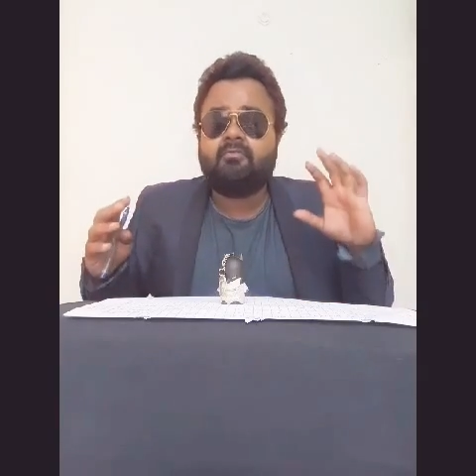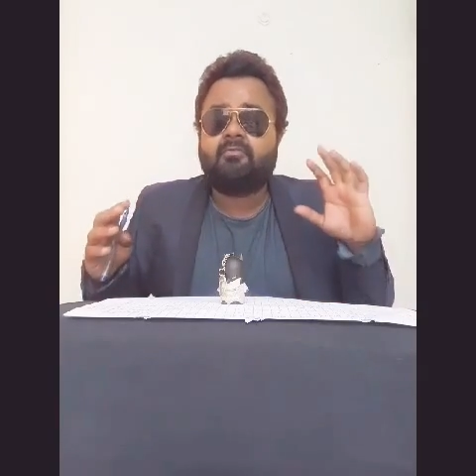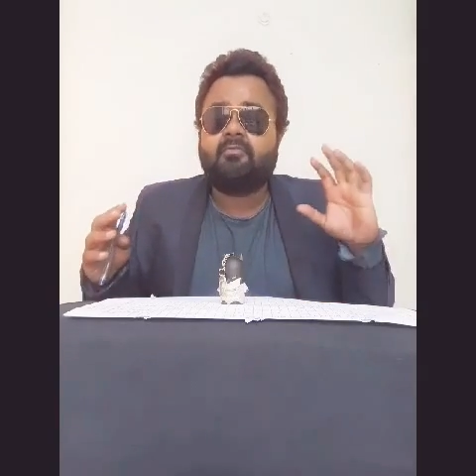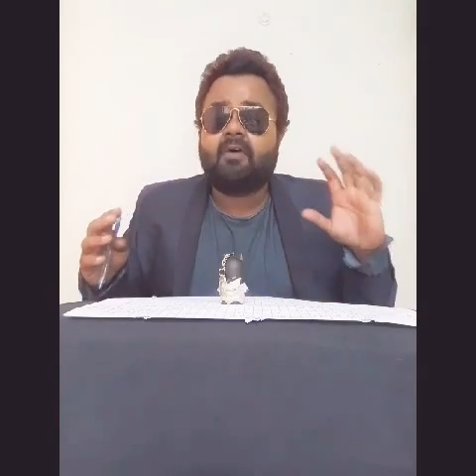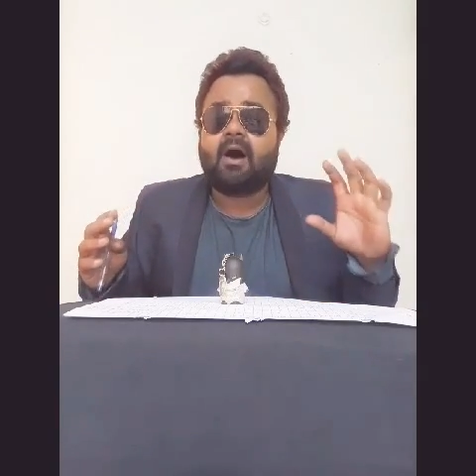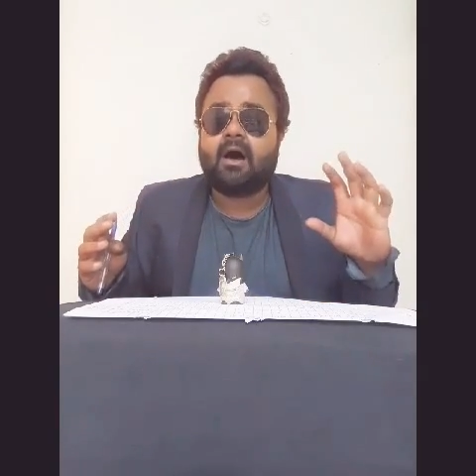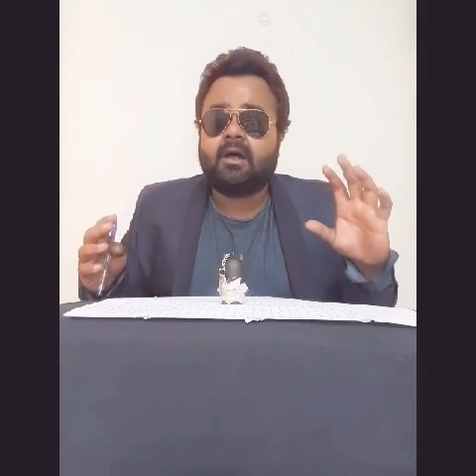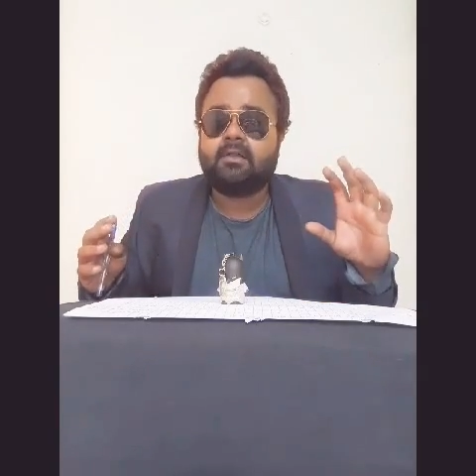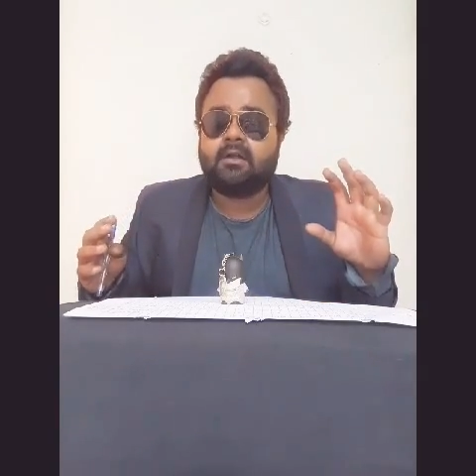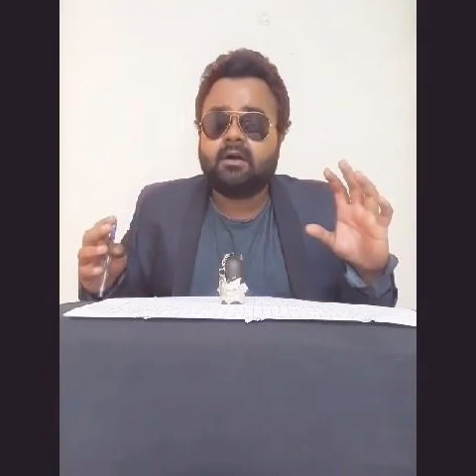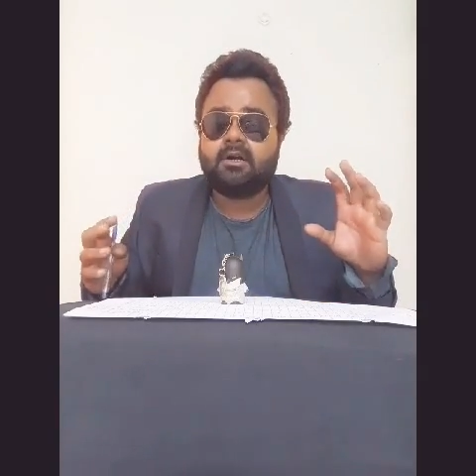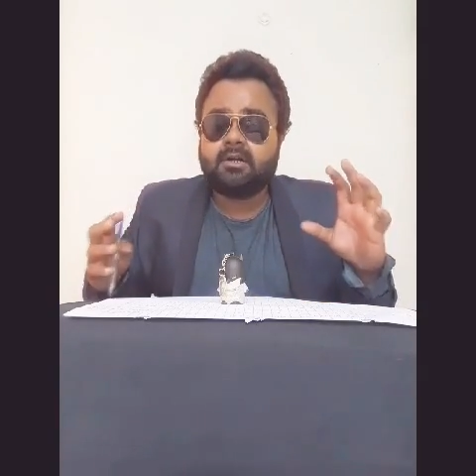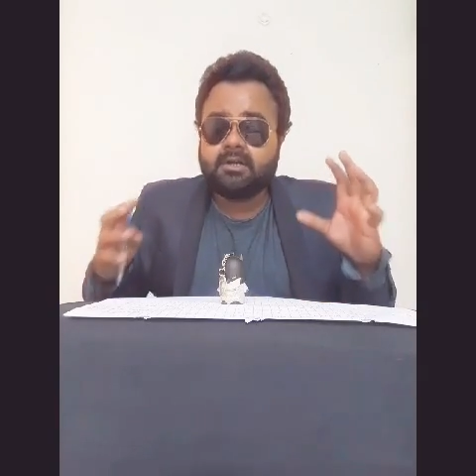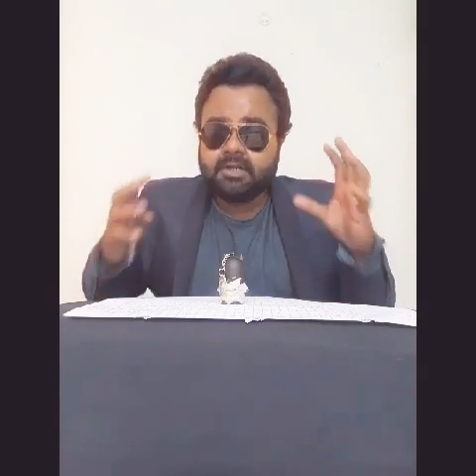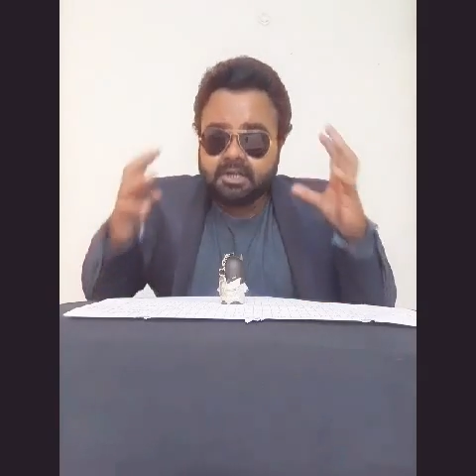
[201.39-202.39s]

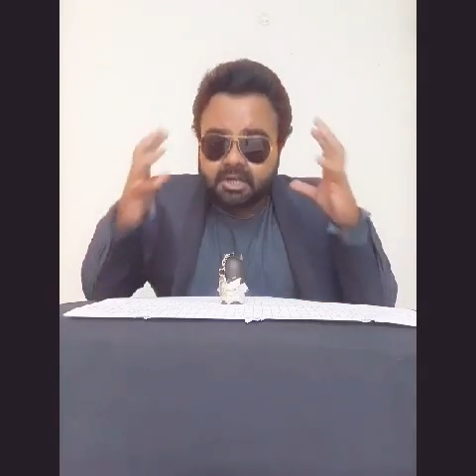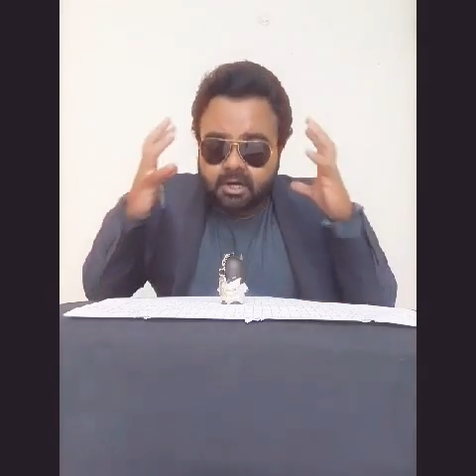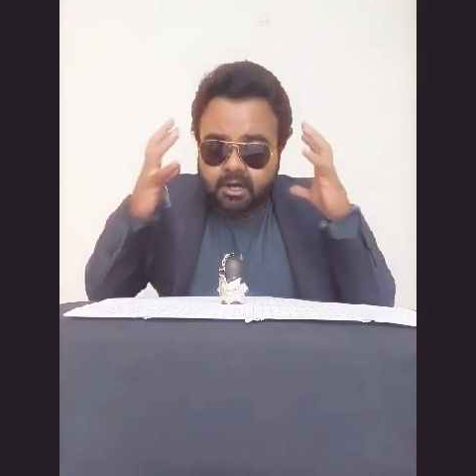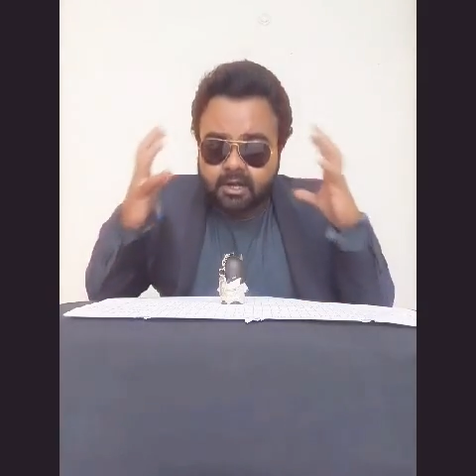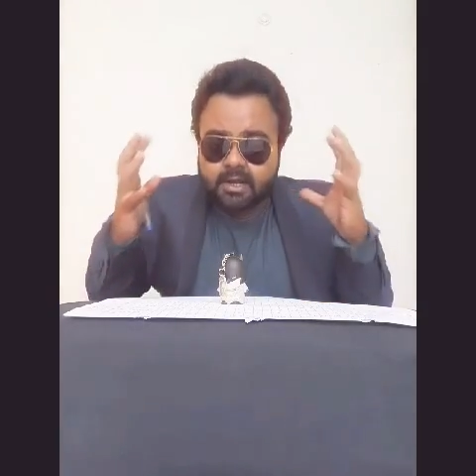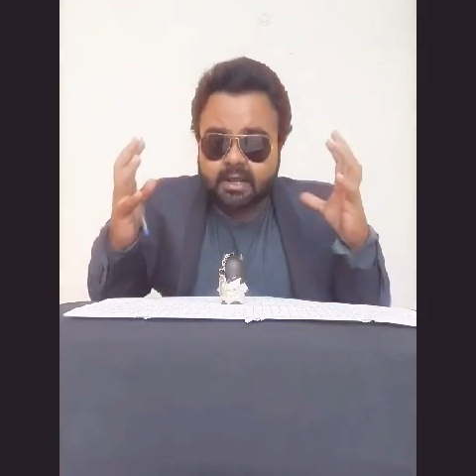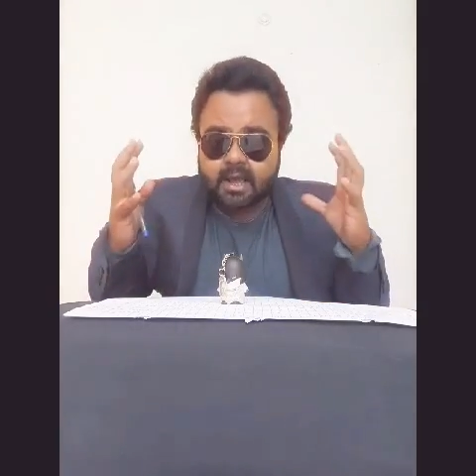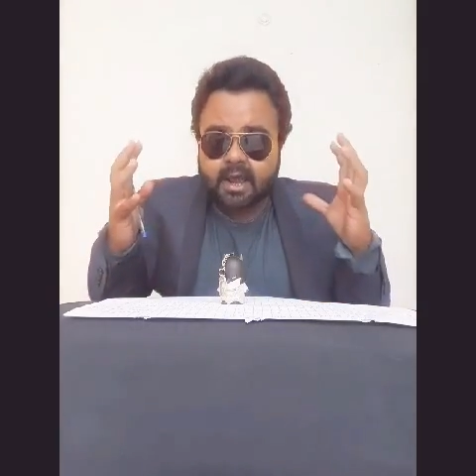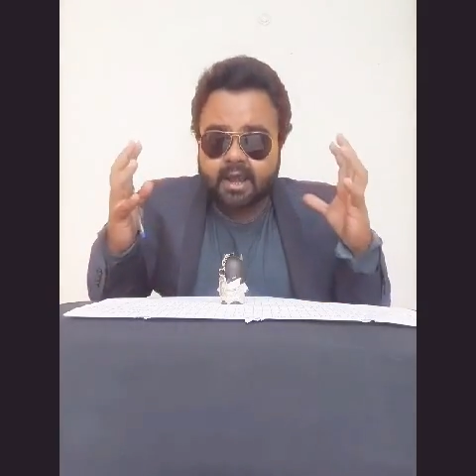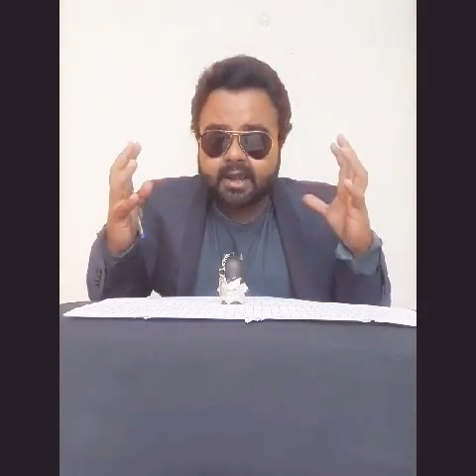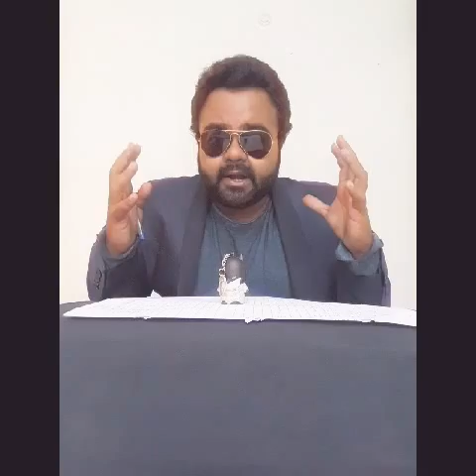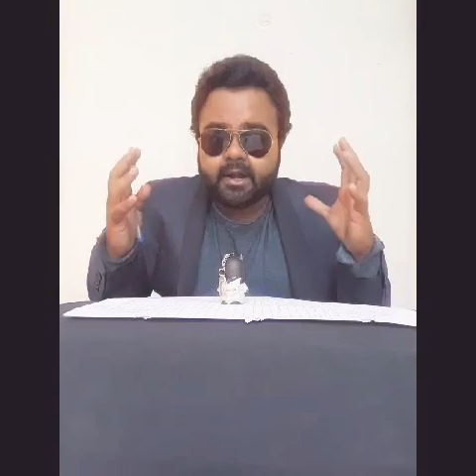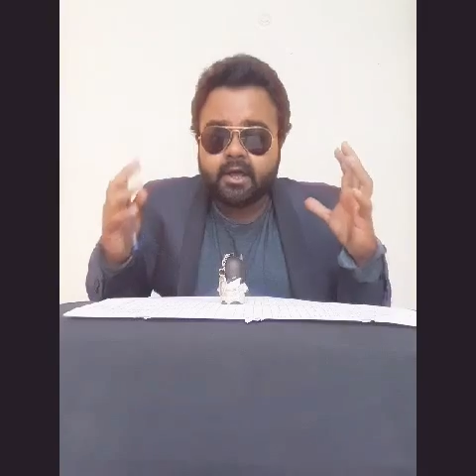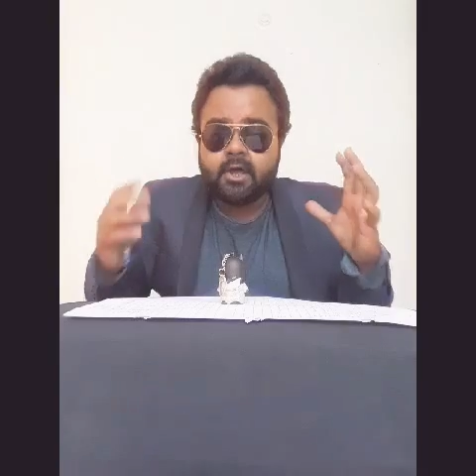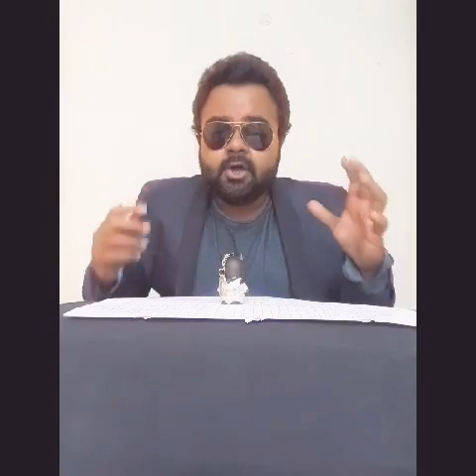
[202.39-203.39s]
father
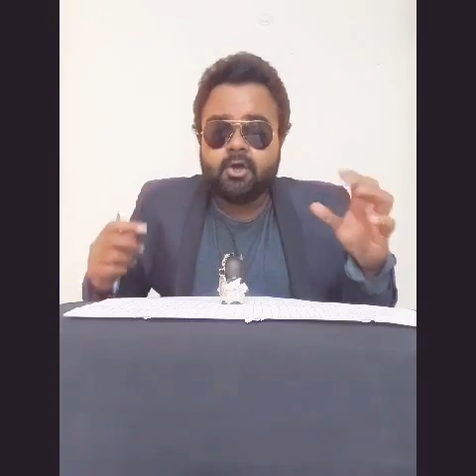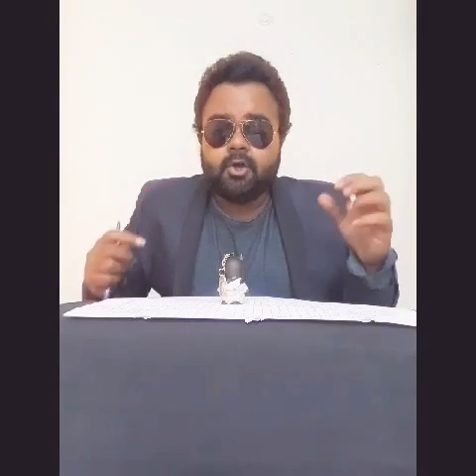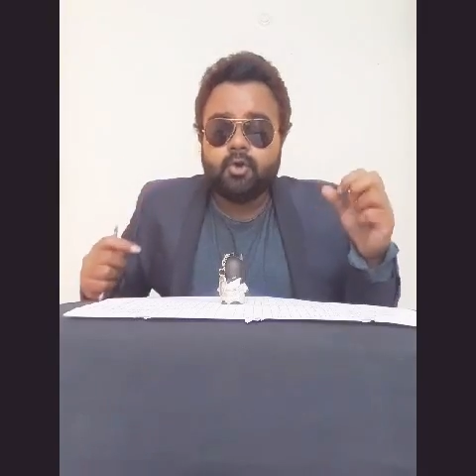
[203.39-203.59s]
teary-eyed,